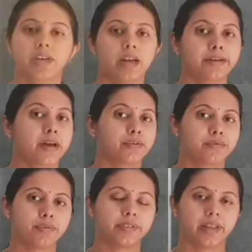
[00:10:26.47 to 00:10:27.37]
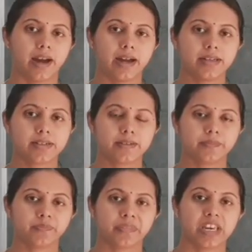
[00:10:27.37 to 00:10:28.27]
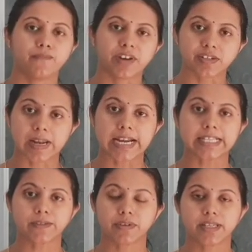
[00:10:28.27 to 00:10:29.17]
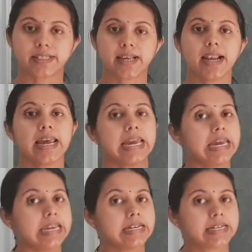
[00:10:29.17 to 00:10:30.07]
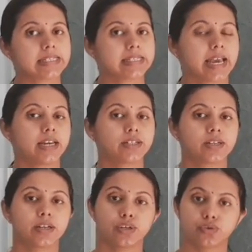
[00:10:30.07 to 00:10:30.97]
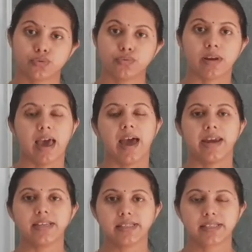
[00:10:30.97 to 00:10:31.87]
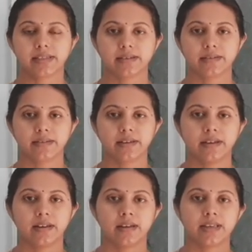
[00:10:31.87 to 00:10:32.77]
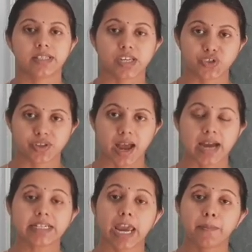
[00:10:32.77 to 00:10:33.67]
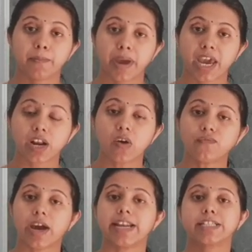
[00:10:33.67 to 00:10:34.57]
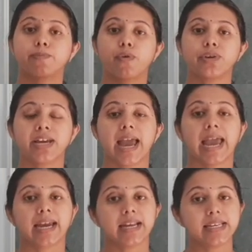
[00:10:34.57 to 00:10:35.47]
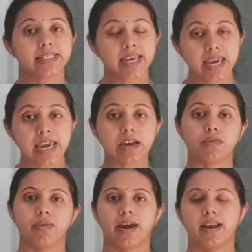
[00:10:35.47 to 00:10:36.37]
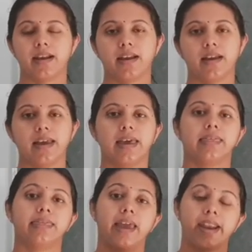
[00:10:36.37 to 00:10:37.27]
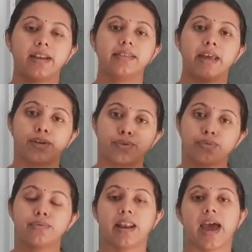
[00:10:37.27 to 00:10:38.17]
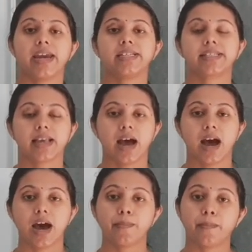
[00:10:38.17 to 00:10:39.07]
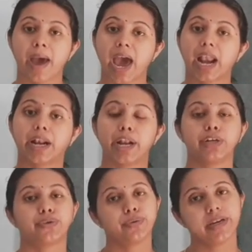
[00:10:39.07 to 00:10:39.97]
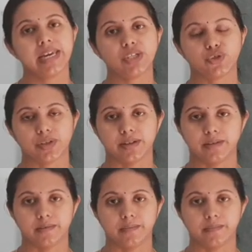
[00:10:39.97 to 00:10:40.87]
can conclude that if a transversal intersect two lines such that a pair of corresponding angle is equal, then the two lines are parallel to each other.